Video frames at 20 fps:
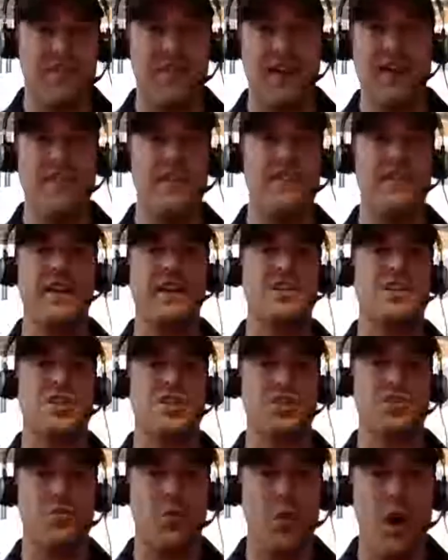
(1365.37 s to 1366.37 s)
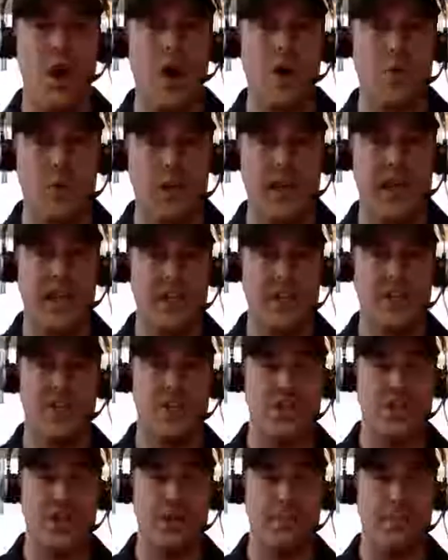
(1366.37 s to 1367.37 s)
if I have a very strong
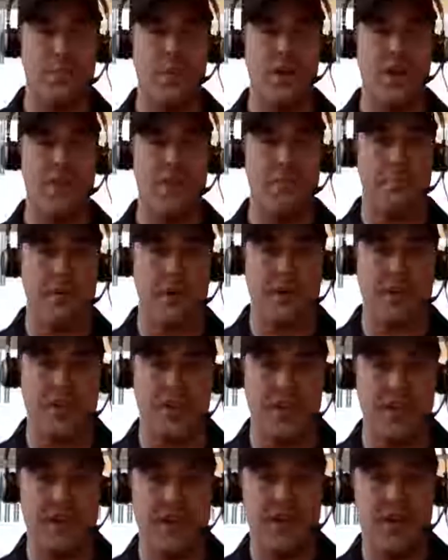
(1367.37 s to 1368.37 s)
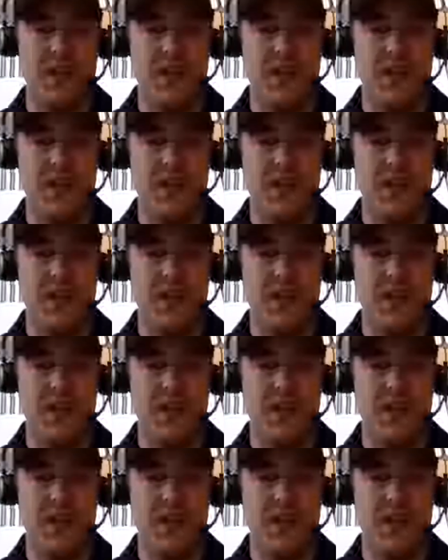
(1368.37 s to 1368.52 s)
relationship with a person,